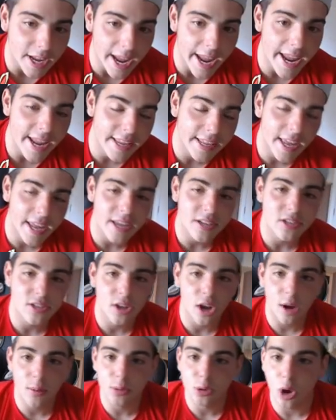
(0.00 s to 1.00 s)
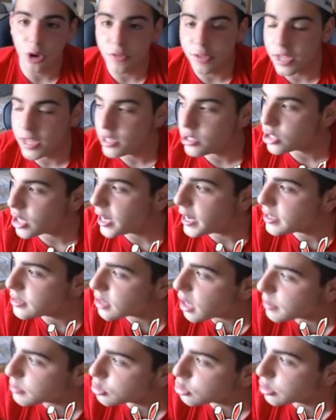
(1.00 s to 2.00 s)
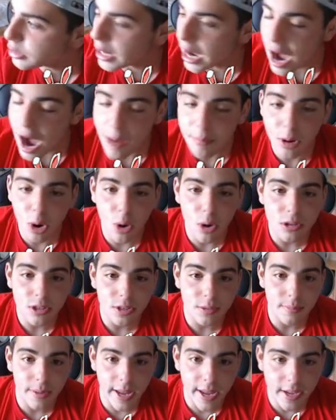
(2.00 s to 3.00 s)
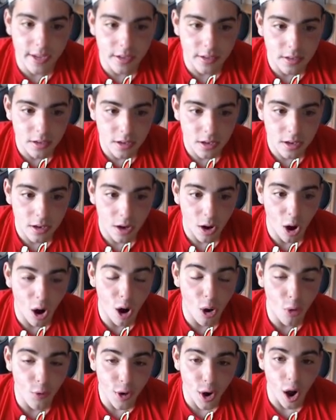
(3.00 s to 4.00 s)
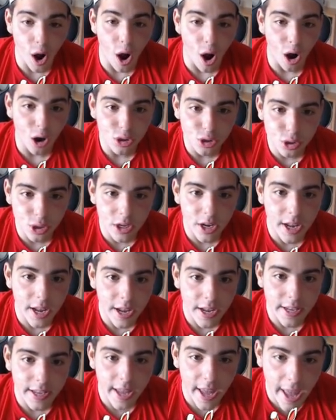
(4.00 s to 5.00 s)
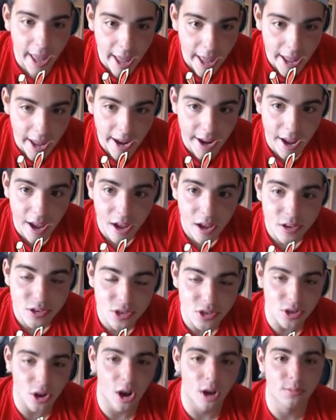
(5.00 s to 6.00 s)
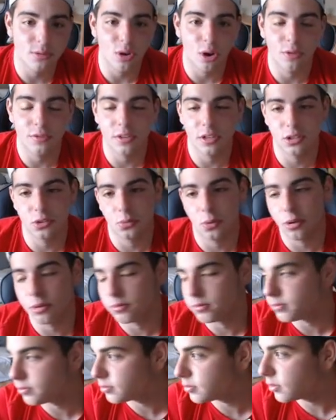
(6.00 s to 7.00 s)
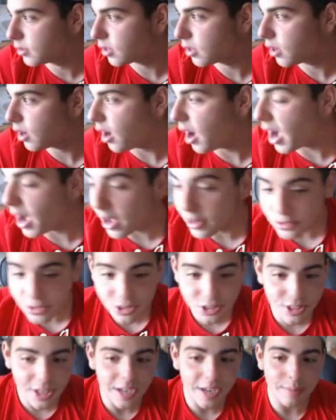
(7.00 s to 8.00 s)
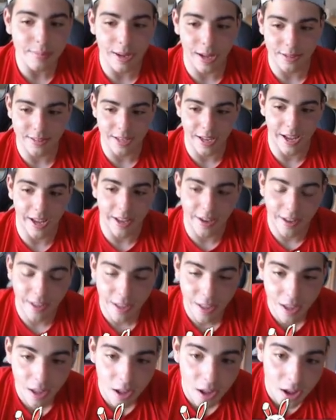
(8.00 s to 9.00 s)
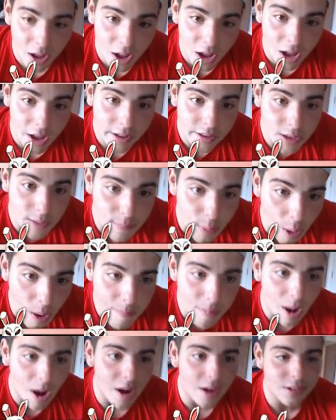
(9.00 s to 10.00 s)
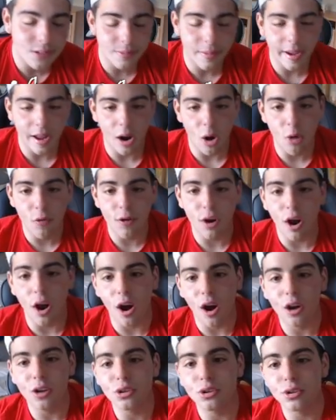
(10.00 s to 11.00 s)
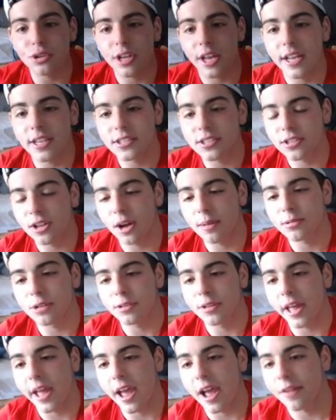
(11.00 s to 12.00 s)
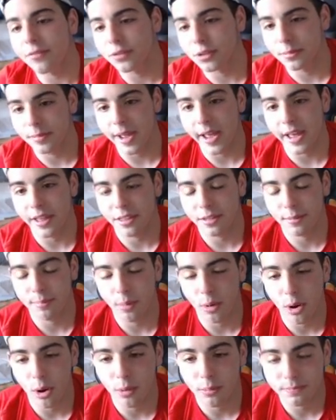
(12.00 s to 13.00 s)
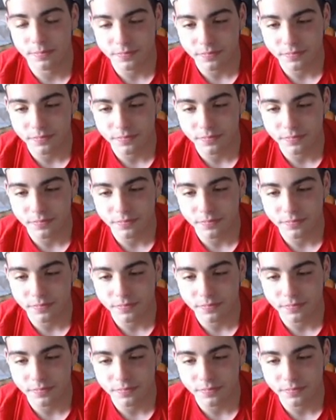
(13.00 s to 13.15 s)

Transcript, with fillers: 8k stubs off each, eight times three. I'm going to make over 100k stubs off this one. I'll just think about that. Your boy Bugs made over 100k stubs on the Aftermath, bro.